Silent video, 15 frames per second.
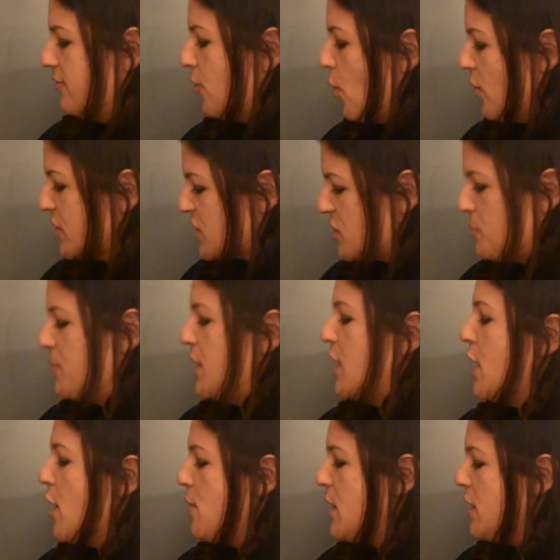For the
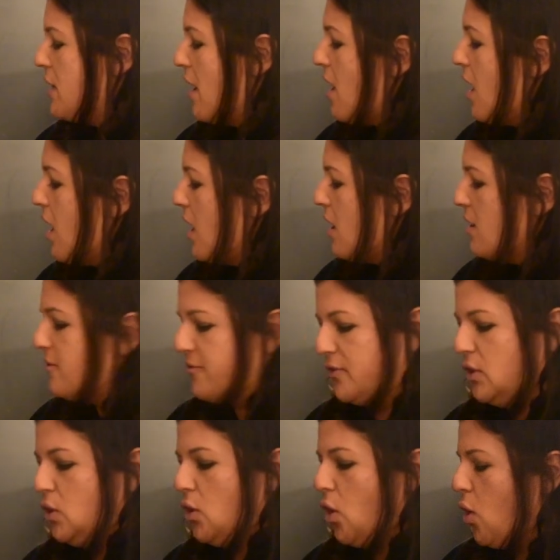Spirit of
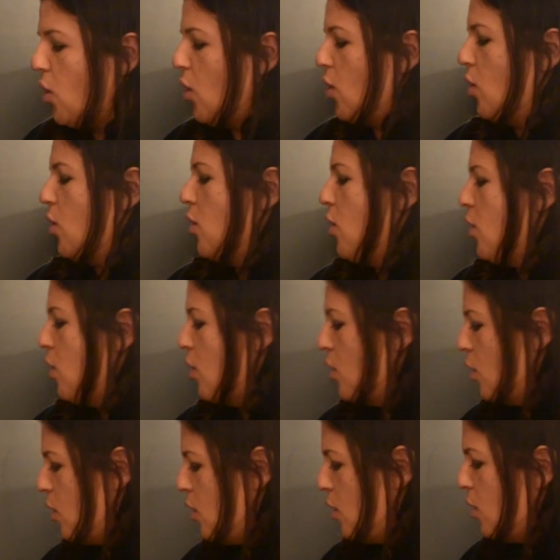the
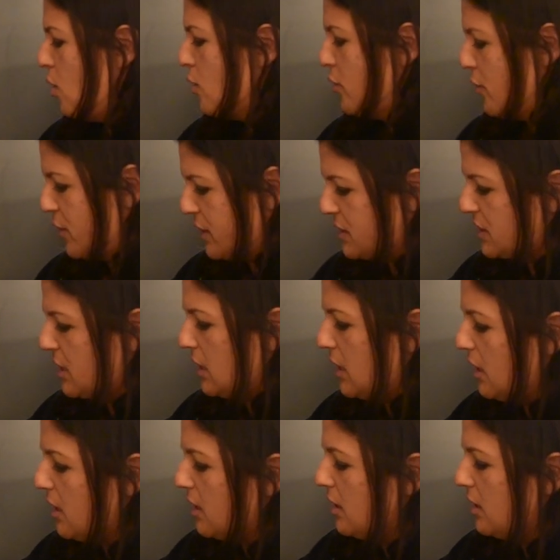Lord
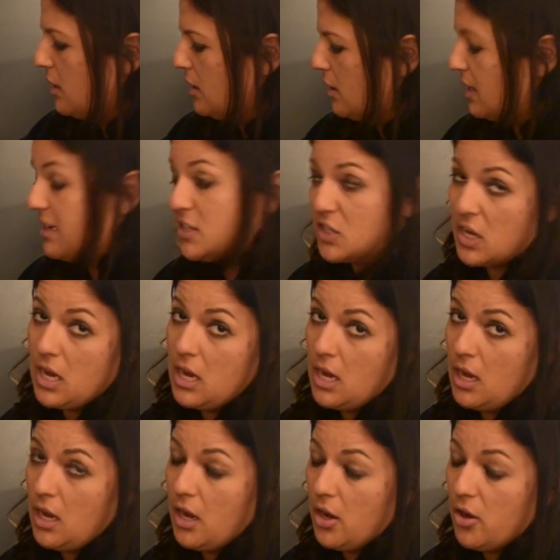is
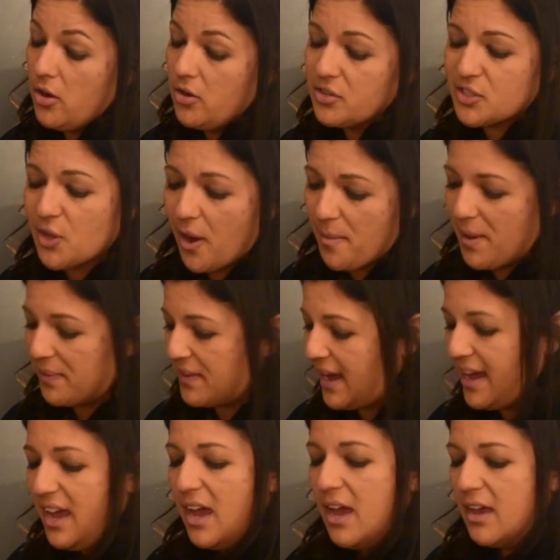here. Sorry about
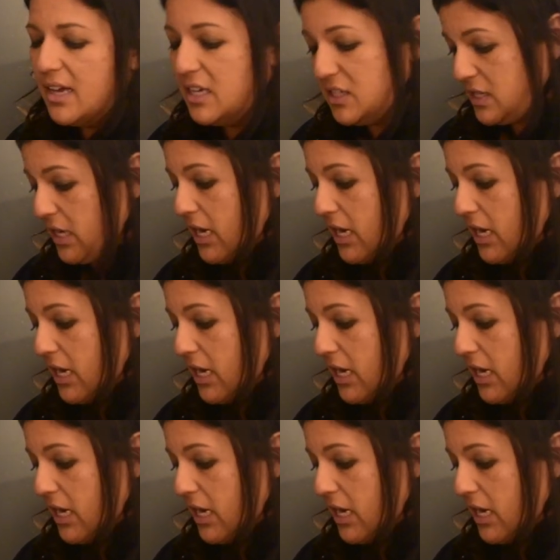that. is